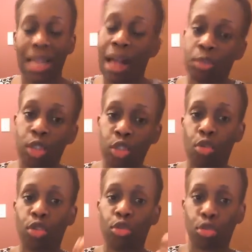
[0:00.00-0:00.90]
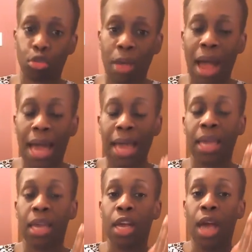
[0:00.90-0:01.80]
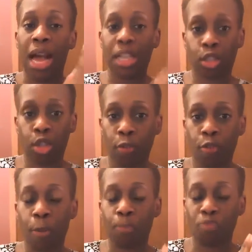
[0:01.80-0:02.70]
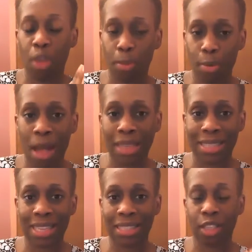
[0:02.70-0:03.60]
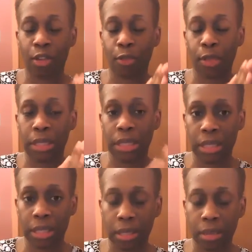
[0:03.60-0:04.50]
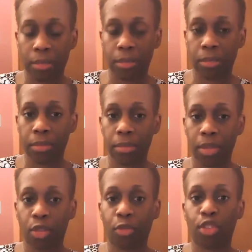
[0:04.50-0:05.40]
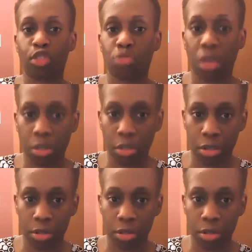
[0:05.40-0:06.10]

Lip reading: I'm just going to try a different process, a different system, different structure.